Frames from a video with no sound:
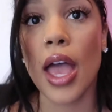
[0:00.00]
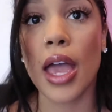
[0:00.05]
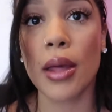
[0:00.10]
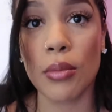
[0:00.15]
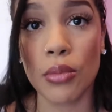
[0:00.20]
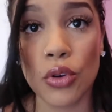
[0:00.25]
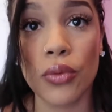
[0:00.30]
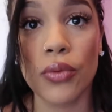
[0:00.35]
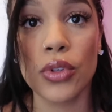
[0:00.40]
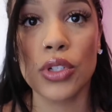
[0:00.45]

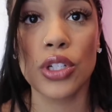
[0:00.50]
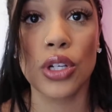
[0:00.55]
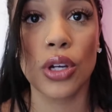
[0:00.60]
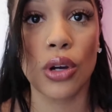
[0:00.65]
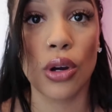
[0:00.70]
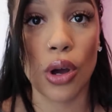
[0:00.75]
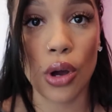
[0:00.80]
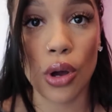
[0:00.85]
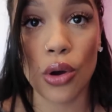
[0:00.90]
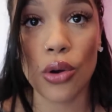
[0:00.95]
and move into
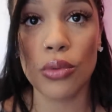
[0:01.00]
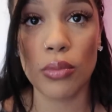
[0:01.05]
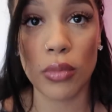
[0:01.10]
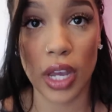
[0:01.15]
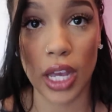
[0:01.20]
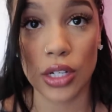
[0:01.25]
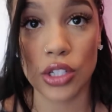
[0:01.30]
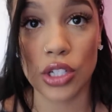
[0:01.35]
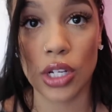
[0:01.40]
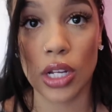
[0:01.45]
your own
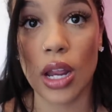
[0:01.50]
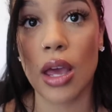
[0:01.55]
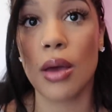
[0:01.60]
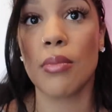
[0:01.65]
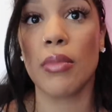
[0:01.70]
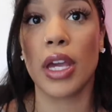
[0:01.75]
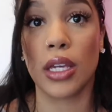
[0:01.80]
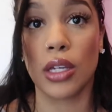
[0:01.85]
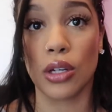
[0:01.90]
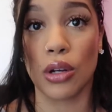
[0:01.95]
mansion
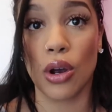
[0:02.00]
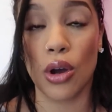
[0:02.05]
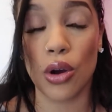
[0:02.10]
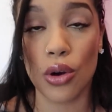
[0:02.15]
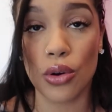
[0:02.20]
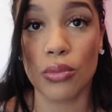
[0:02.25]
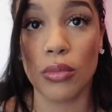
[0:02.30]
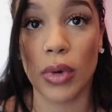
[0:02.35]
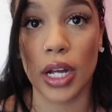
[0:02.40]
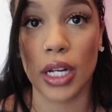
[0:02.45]
and make your
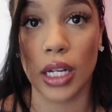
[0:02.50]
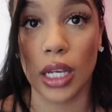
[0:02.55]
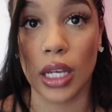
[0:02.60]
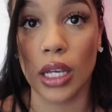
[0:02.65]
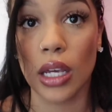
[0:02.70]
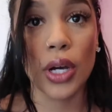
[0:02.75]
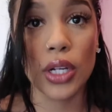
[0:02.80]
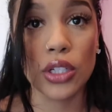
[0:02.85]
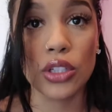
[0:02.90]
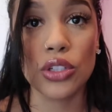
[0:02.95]
own
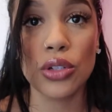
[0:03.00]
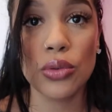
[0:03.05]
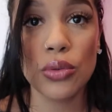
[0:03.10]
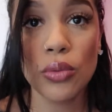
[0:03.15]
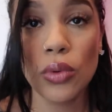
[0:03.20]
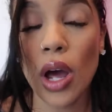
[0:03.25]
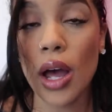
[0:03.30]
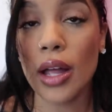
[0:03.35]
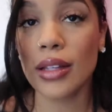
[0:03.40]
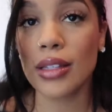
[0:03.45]
money. But
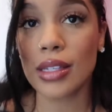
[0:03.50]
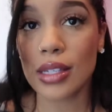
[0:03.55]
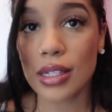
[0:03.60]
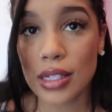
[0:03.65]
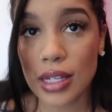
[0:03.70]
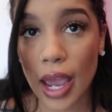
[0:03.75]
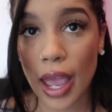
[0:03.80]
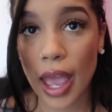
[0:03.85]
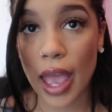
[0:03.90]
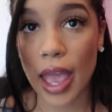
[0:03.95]
do not
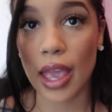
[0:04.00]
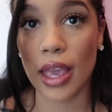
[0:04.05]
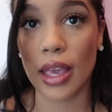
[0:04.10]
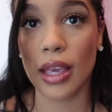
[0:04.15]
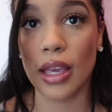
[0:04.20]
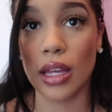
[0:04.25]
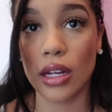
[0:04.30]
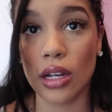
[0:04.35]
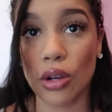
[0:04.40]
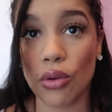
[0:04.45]

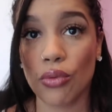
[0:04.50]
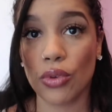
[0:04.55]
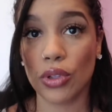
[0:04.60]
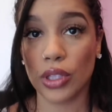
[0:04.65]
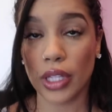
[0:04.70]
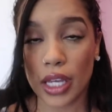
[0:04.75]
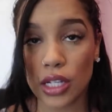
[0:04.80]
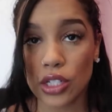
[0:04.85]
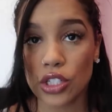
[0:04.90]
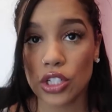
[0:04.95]
stay in a
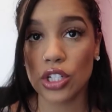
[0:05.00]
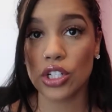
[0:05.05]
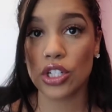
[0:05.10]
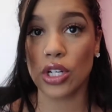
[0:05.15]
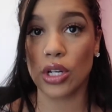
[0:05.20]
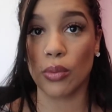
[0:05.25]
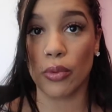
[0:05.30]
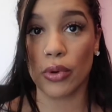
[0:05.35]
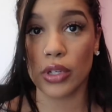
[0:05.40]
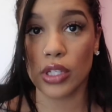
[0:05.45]

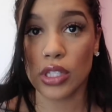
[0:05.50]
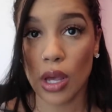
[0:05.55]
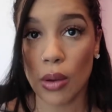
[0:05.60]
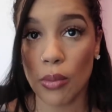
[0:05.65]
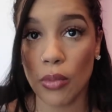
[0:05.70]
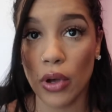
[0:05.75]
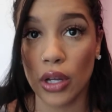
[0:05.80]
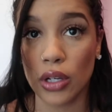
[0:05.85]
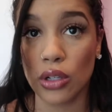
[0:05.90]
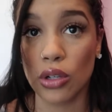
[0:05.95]
relationship with
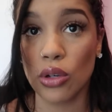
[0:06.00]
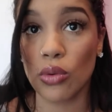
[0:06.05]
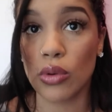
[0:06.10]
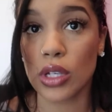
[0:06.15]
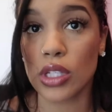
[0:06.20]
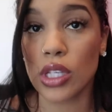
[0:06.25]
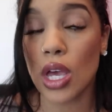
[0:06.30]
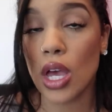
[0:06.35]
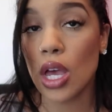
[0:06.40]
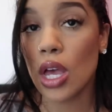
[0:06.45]
someone who
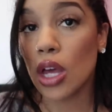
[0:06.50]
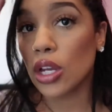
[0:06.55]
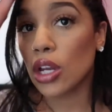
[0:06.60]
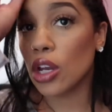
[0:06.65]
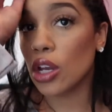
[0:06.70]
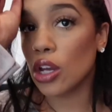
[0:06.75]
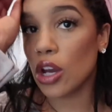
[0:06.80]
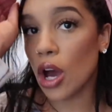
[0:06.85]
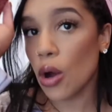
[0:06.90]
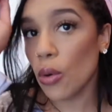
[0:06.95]
is
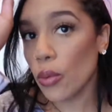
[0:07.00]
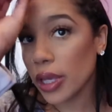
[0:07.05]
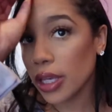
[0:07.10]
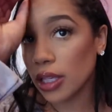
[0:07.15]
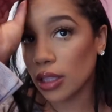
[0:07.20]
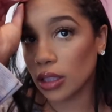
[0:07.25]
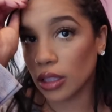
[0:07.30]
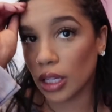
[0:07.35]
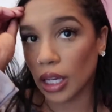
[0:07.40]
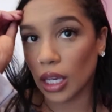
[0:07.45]

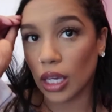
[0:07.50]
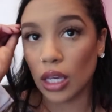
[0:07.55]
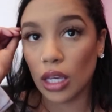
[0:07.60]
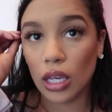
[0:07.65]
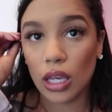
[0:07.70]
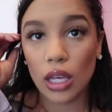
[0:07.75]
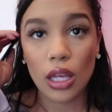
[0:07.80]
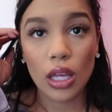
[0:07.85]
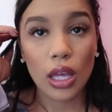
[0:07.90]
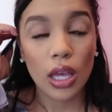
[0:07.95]

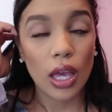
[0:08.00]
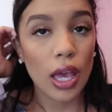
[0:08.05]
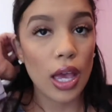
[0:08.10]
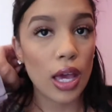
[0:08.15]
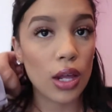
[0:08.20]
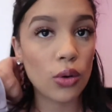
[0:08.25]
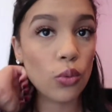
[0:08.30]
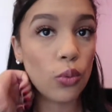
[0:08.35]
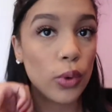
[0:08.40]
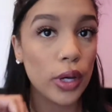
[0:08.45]
knowingly
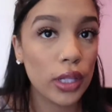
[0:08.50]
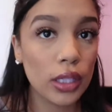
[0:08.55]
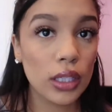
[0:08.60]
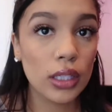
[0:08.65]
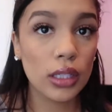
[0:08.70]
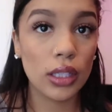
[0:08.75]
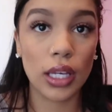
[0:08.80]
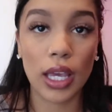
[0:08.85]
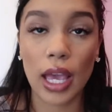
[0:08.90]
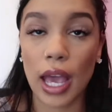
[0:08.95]
and
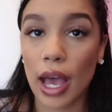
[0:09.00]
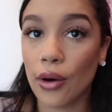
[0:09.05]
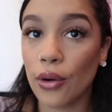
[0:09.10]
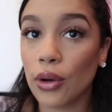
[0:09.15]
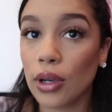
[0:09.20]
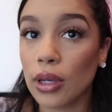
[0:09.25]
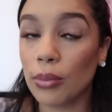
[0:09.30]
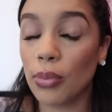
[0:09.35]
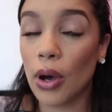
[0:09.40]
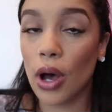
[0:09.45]
willingly
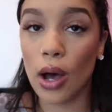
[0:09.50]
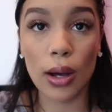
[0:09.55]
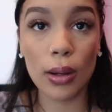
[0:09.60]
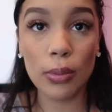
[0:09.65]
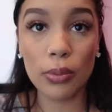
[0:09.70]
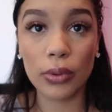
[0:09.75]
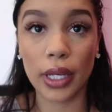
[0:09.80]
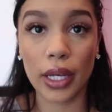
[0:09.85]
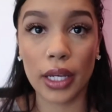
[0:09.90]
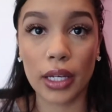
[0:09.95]
out in
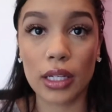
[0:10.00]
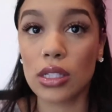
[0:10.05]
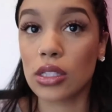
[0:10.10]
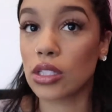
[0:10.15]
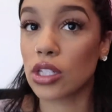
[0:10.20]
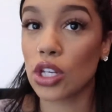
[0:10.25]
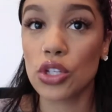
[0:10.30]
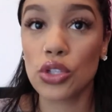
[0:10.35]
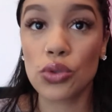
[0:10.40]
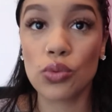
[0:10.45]
public
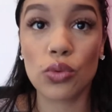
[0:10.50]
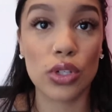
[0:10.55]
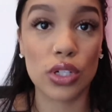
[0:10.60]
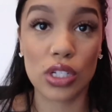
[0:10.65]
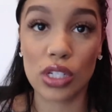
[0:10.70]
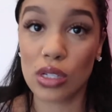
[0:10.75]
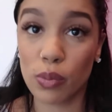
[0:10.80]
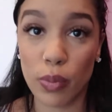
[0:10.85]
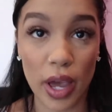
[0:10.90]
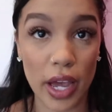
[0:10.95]

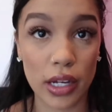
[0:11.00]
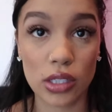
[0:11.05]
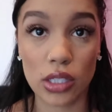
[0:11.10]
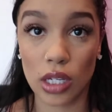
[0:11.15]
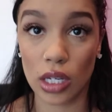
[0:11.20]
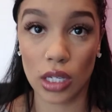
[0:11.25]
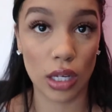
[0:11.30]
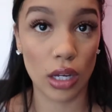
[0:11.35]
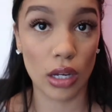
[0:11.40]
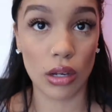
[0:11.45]

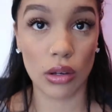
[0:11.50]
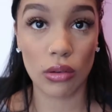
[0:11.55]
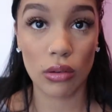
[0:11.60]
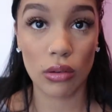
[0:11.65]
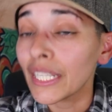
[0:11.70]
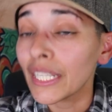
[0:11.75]
disrespecting you.